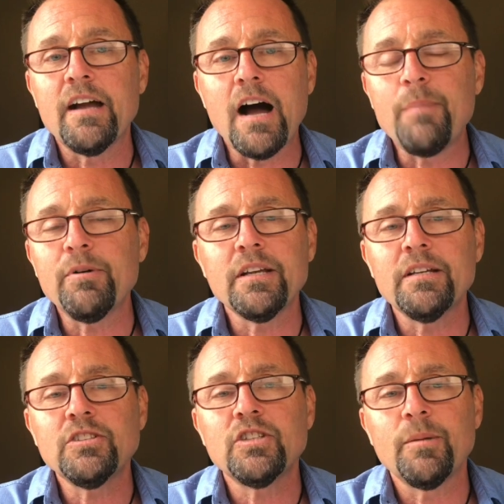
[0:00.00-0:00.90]
operant
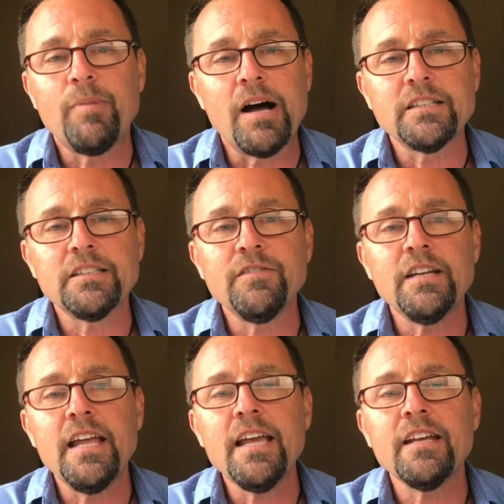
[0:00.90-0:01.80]
conditioning, positive and
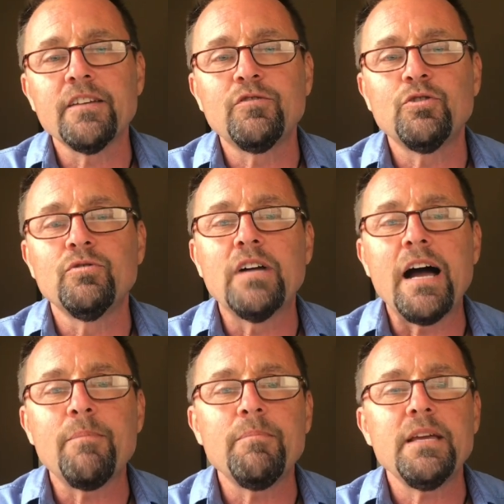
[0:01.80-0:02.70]
negative do
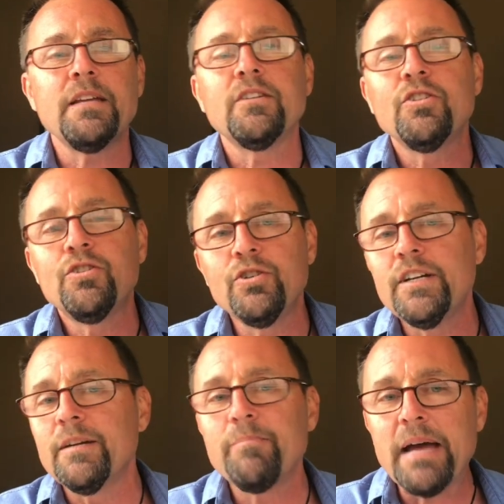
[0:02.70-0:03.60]
not mean good
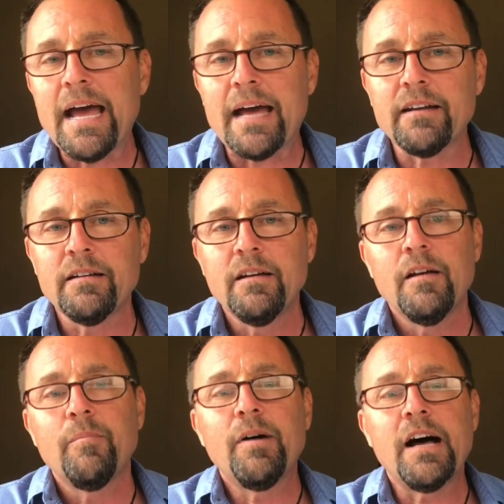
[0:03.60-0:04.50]
and bad.
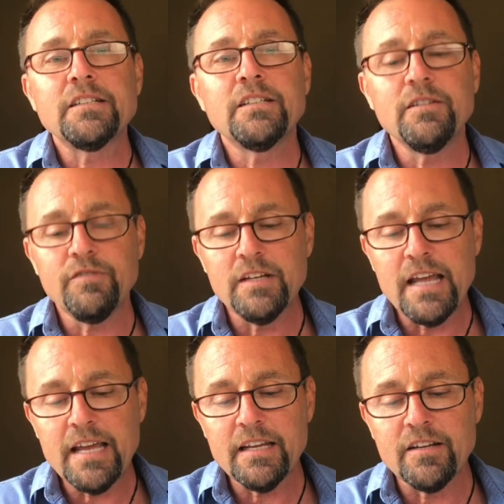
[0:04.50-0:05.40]
Positive and
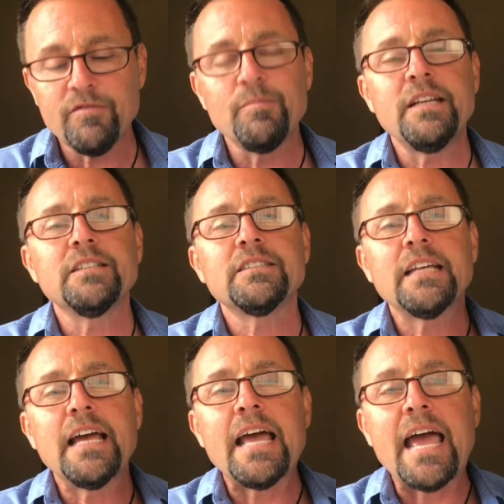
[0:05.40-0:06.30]
negative means
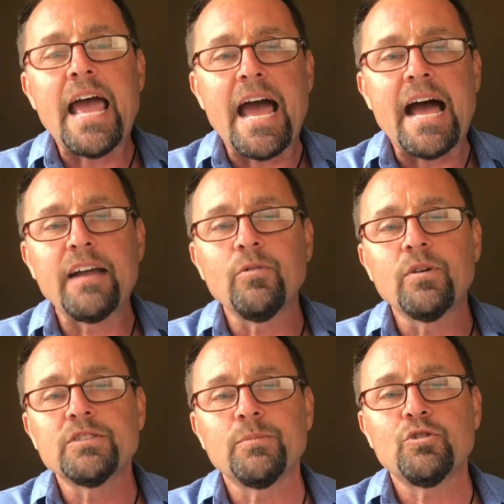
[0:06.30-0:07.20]
add
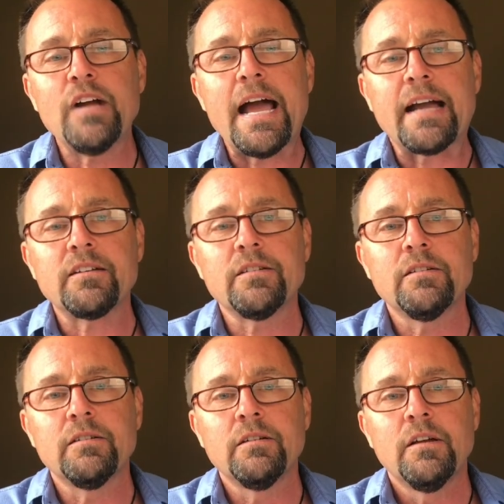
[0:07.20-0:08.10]
or subtract.
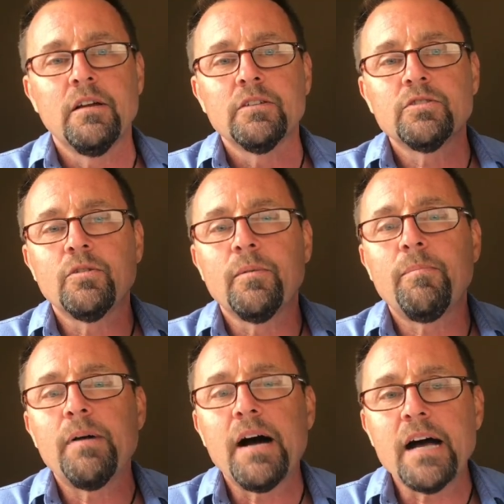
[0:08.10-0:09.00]
So
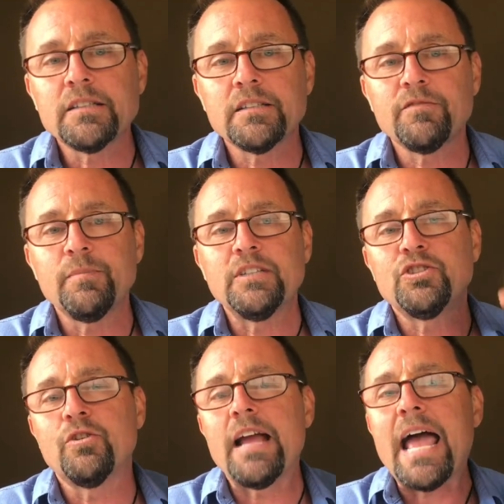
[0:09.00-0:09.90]
positive means
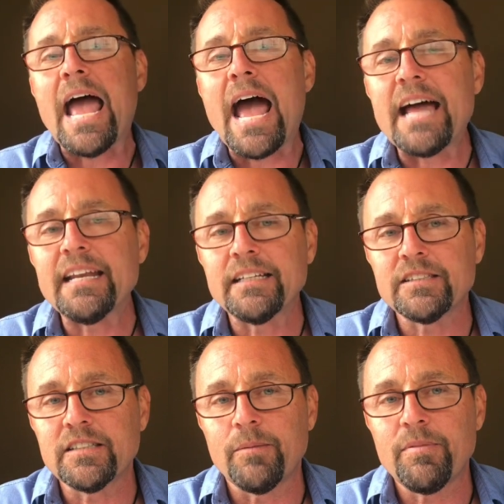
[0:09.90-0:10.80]
you're adding
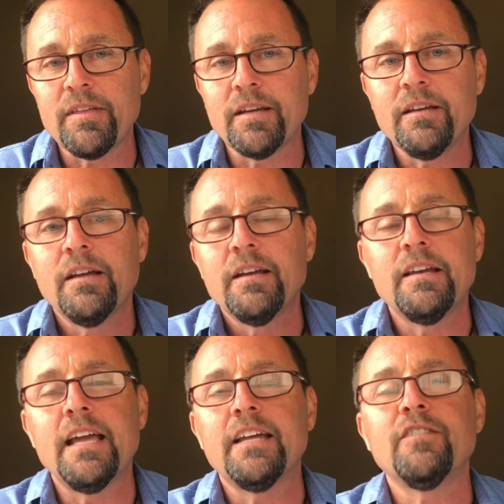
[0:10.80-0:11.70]
something,
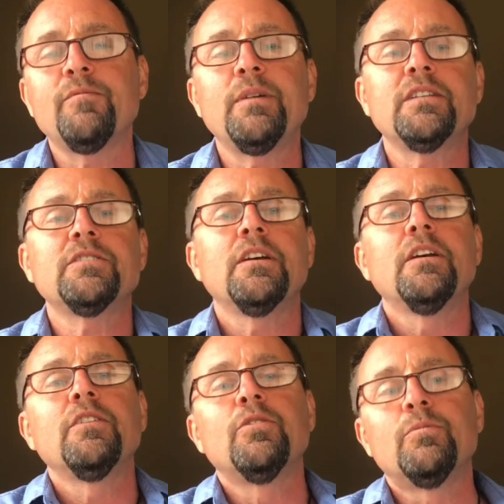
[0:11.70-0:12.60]
negative means
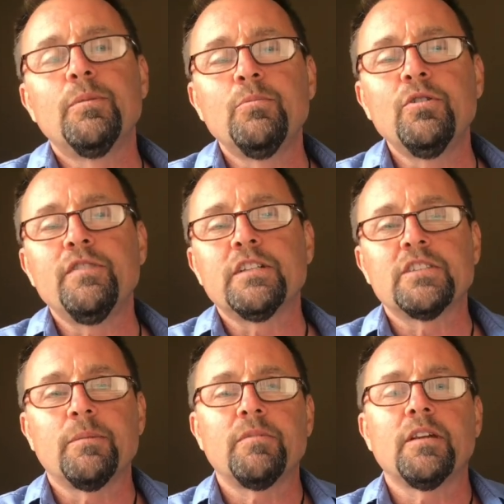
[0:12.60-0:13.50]
you're removing
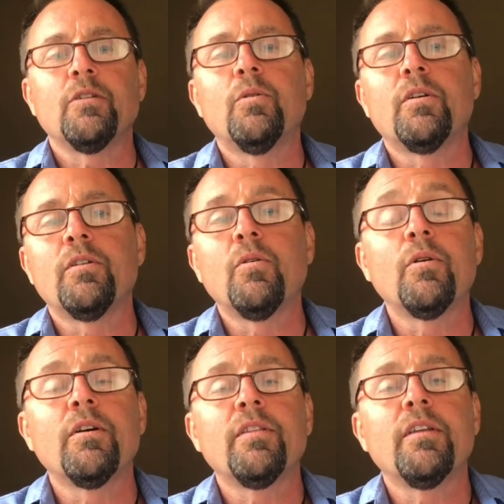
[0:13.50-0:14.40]
something,
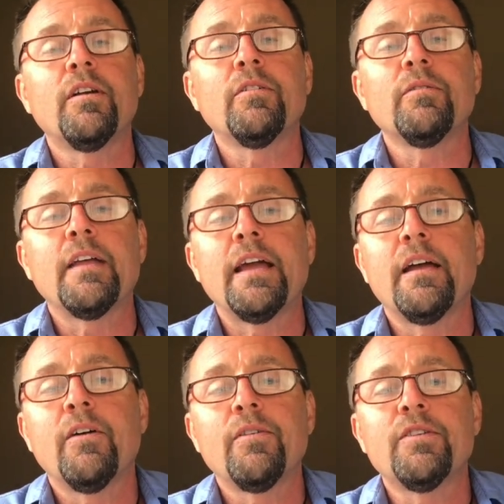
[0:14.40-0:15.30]
or
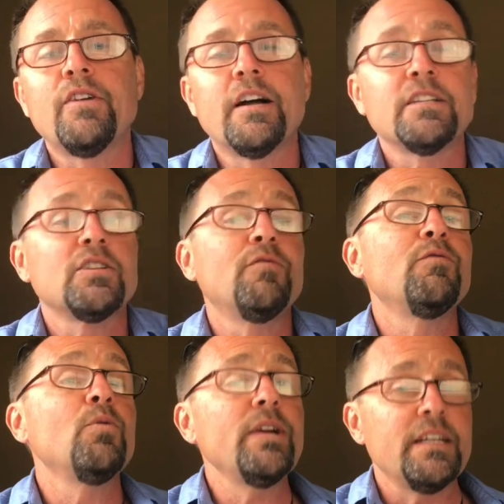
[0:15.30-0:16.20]
the dog is
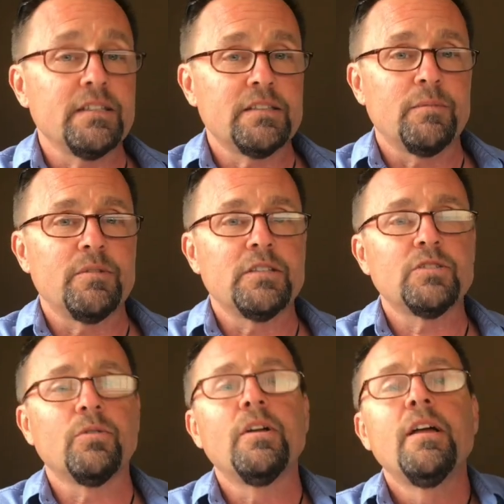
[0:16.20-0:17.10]
avoiding something.
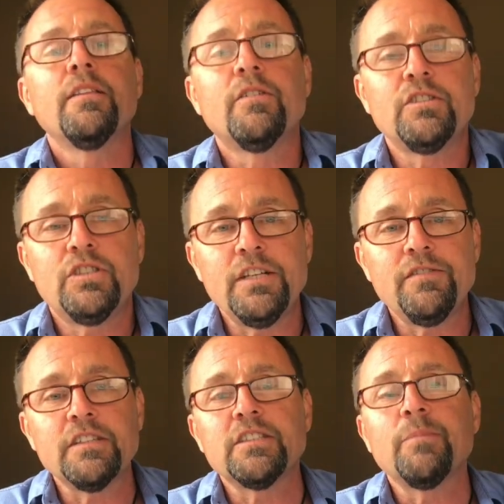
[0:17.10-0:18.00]
So they're
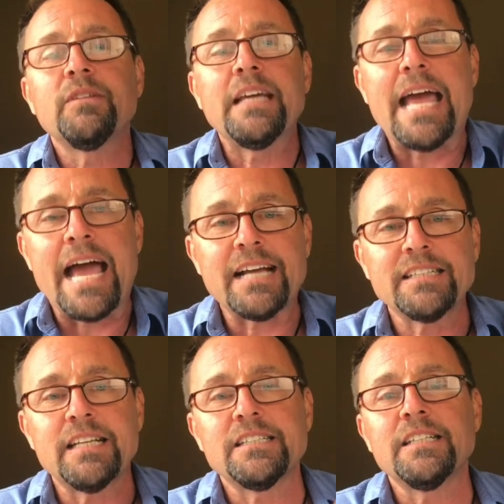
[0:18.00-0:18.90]
achieving something,
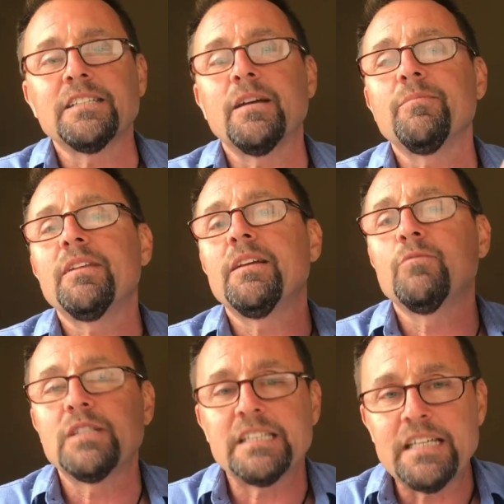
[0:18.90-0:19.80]
accessing something,
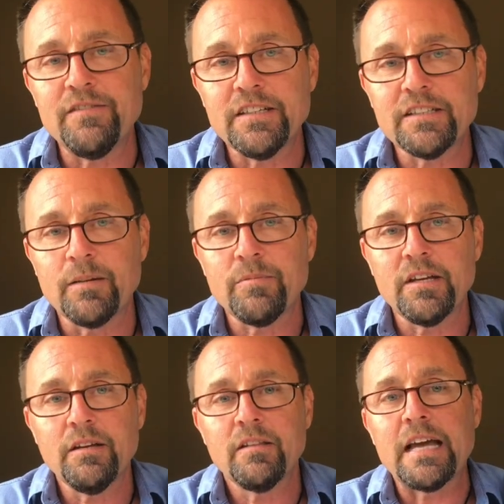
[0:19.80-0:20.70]
receiving
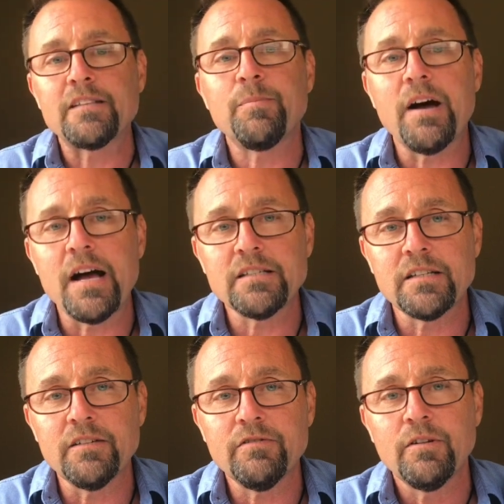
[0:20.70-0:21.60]
something. That's
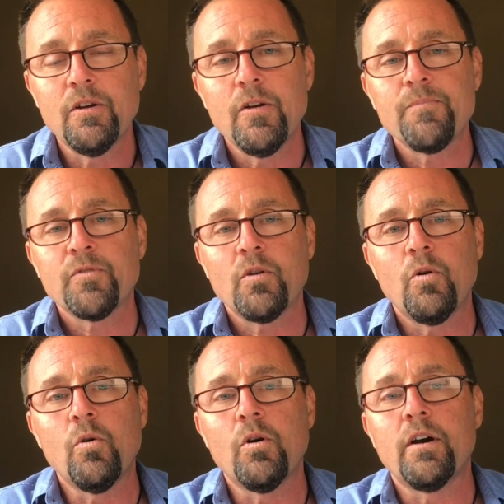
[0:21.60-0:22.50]
positive.
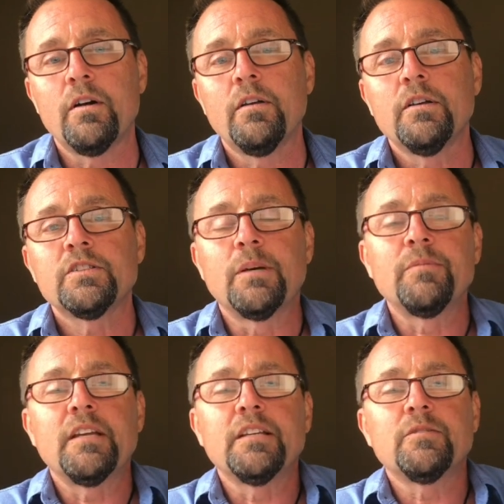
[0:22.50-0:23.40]
Or
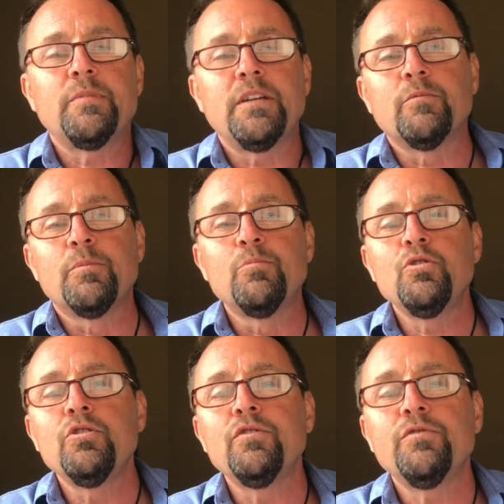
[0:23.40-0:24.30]
something is being
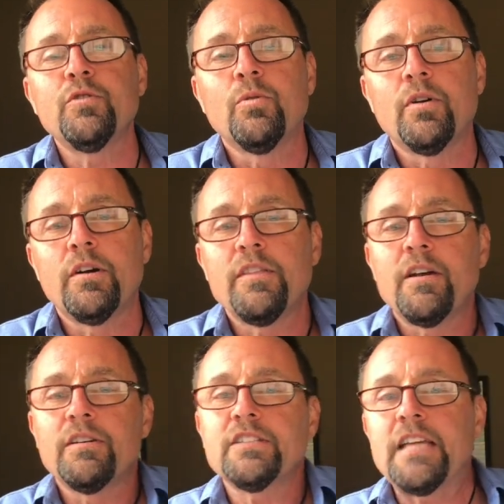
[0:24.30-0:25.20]
removed, or
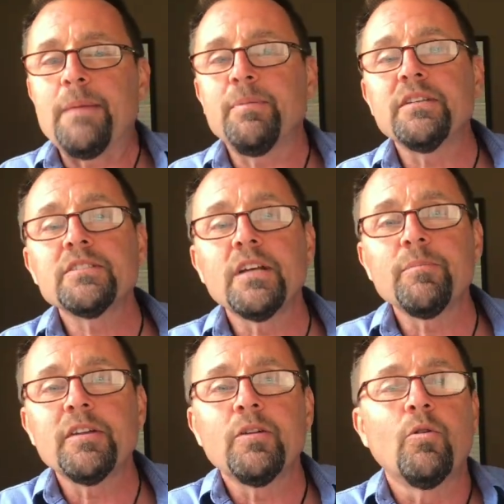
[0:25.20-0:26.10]
they're escaping
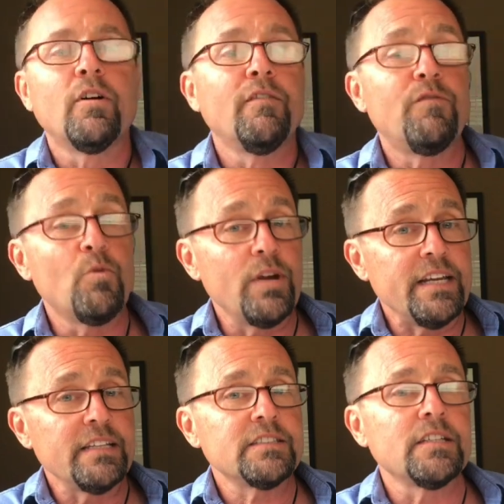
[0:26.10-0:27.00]
something, or
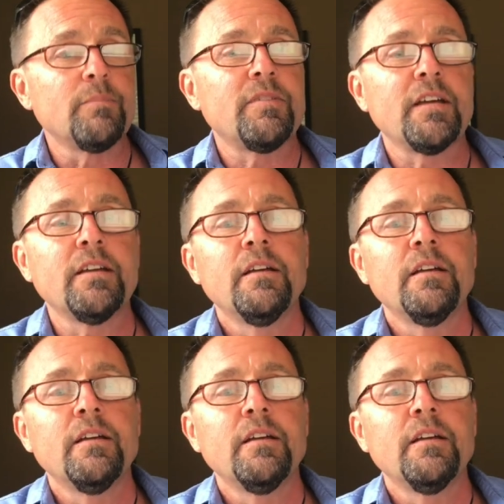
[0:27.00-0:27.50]
avoiding something